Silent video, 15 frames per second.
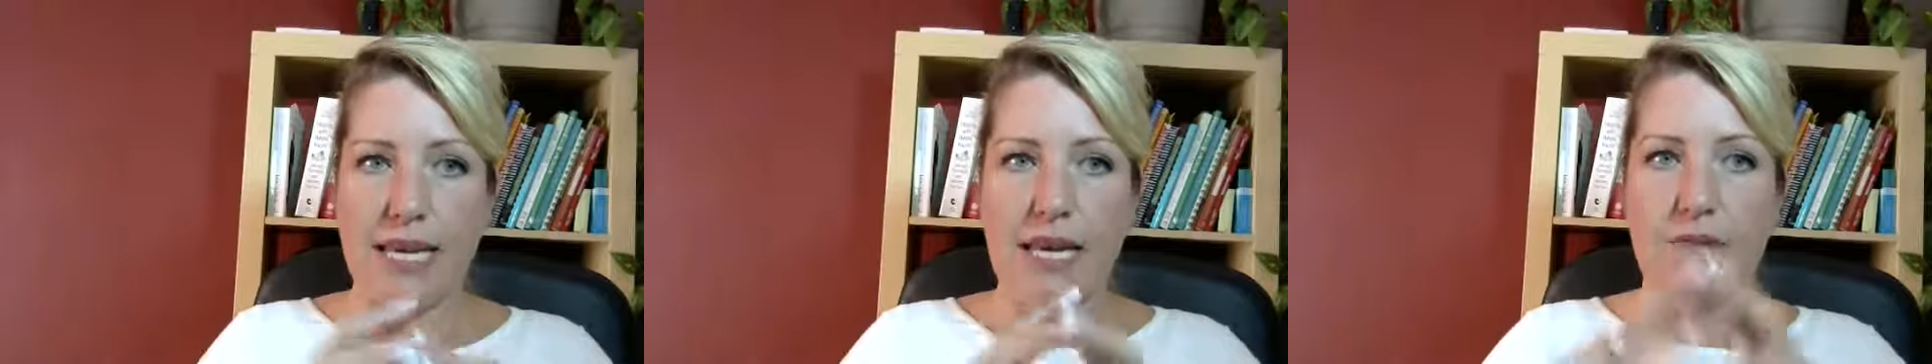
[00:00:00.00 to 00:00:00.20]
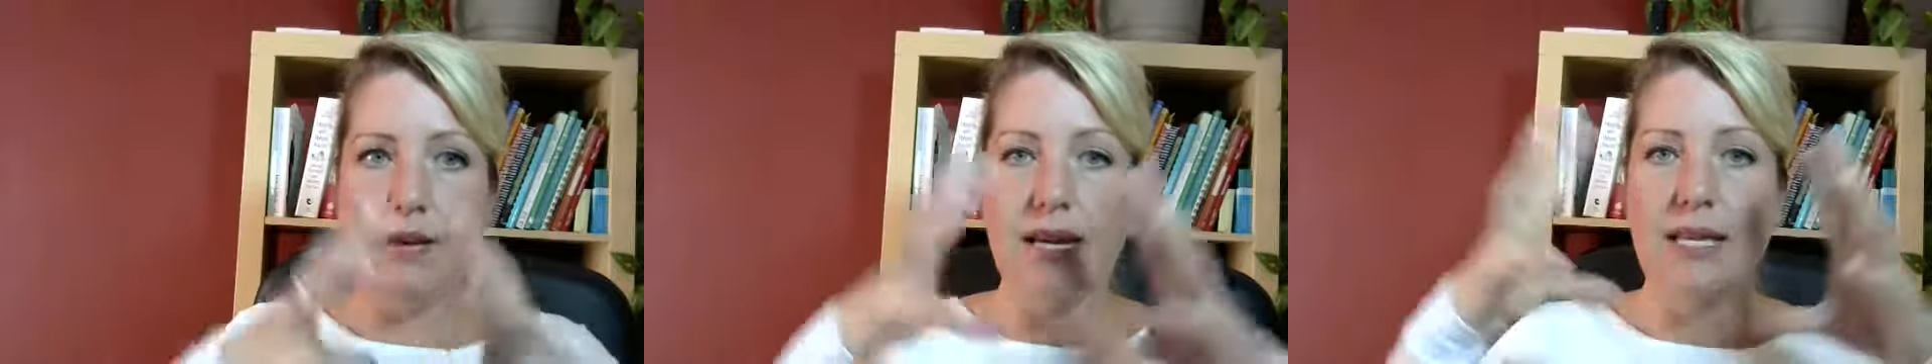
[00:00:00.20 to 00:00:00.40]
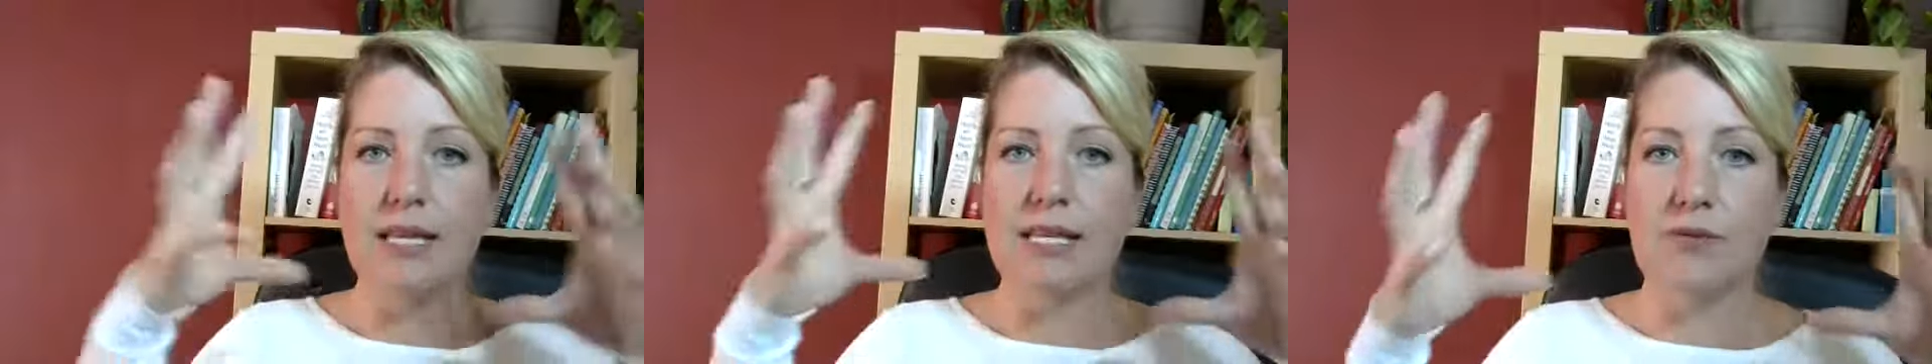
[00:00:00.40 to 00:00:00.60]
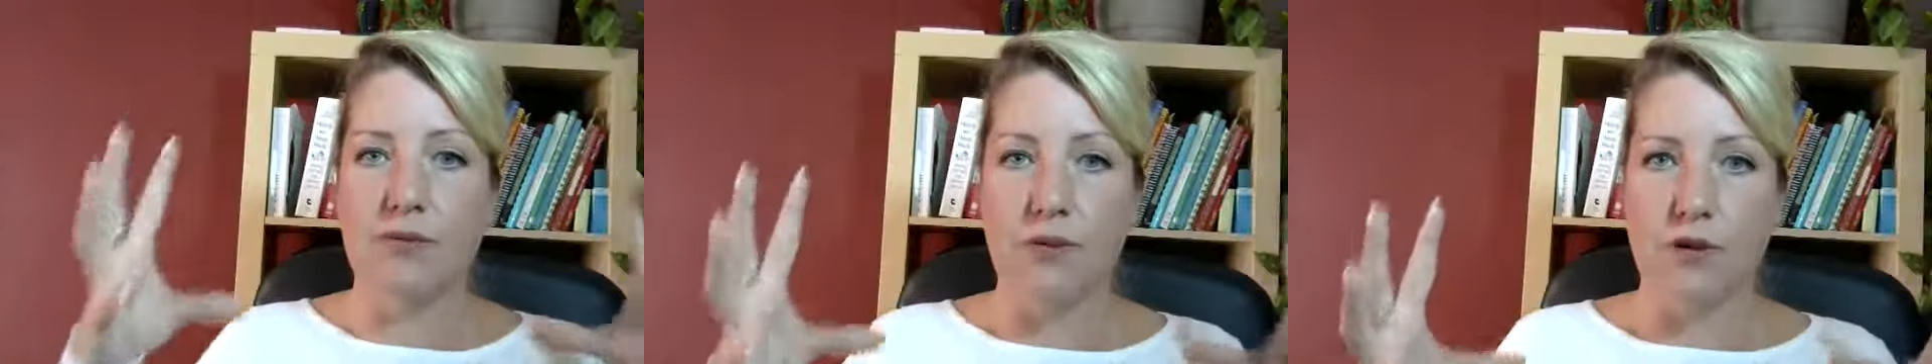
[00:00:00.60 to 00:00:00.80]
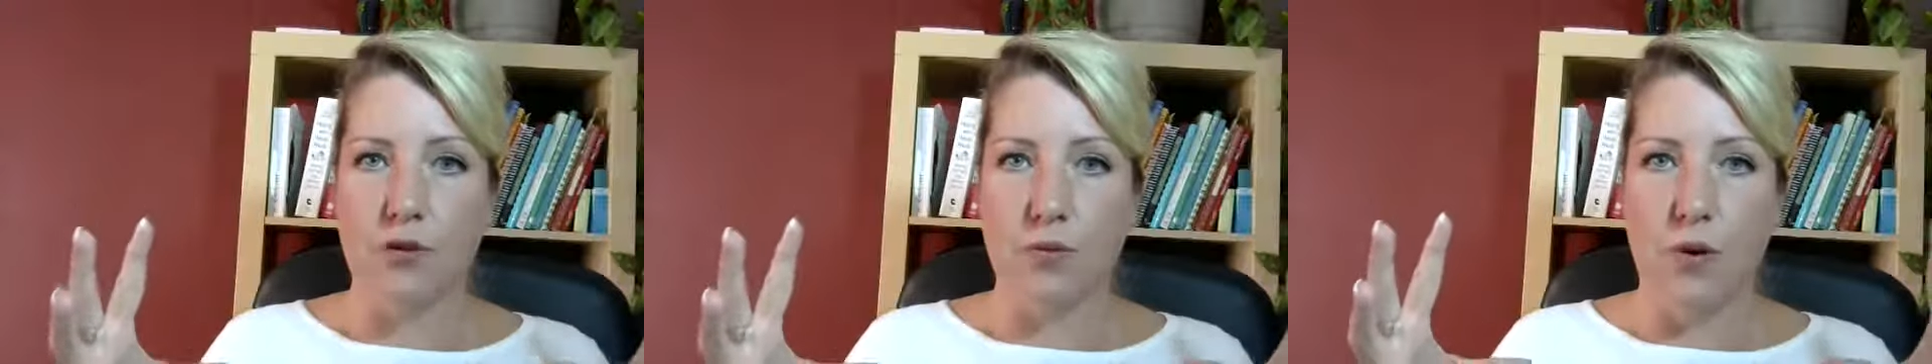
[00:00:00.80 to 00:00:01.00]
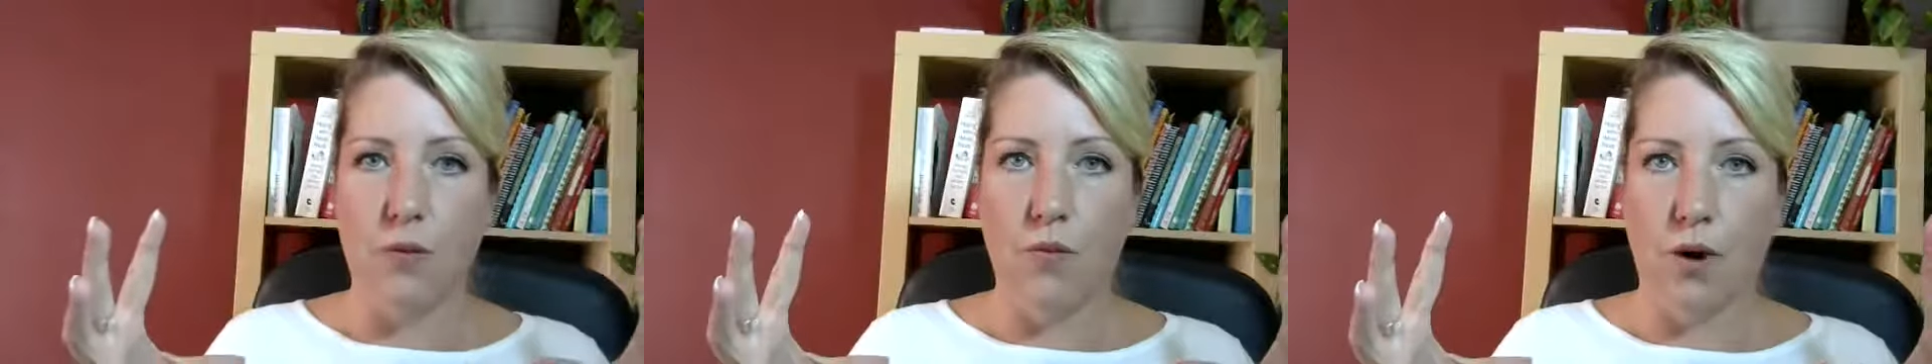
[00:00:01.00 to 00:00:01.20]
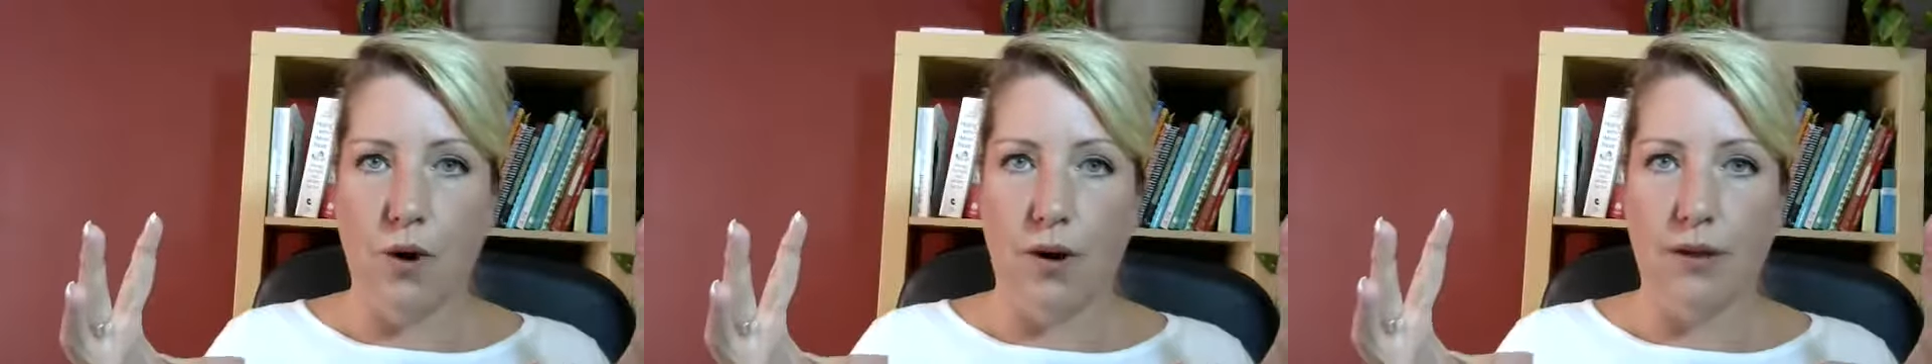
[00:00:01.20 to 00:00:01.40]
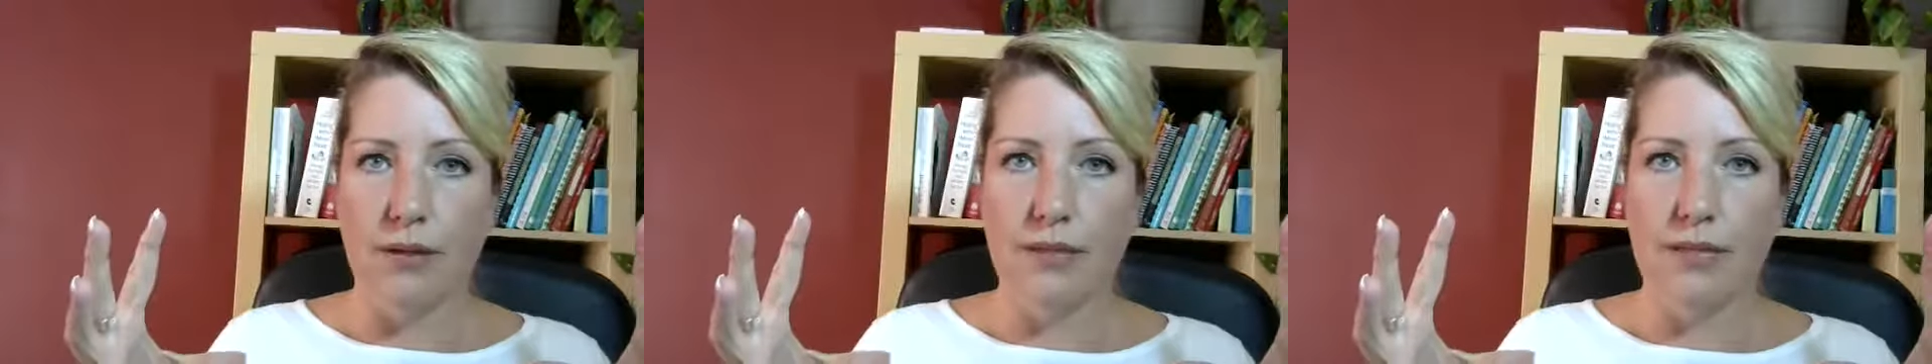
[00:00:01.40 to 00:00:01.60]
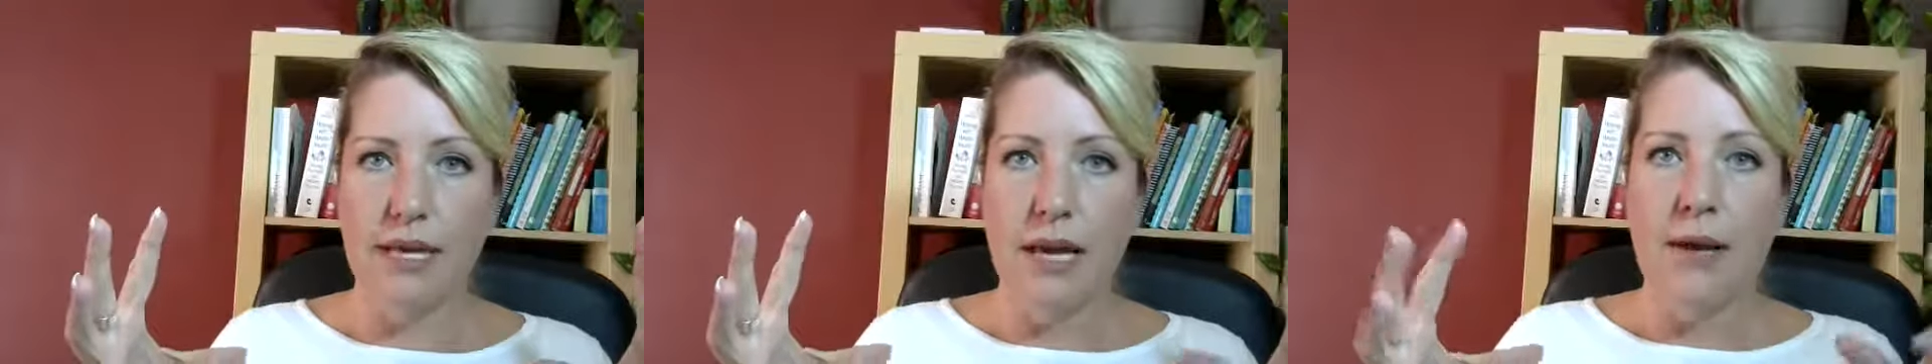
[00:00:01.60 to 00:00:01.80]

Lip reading: even in this virtual world.